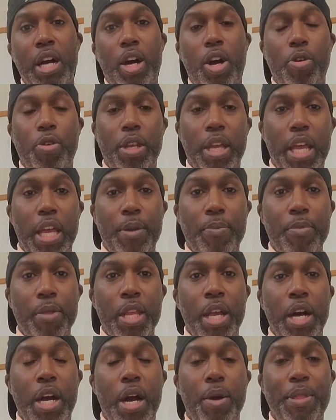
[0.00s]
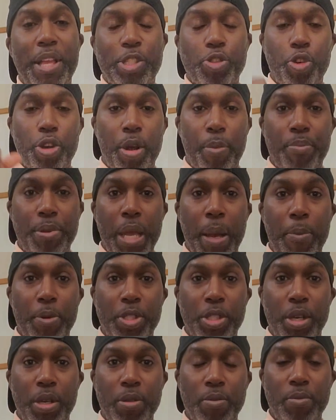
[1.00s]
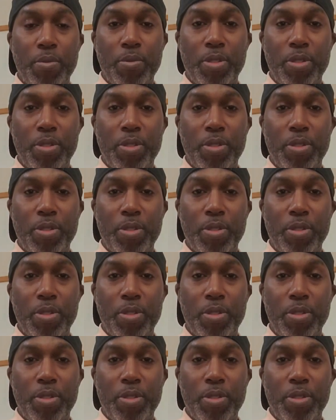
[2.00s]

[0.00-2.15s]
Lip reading: Okay, that's going to be able to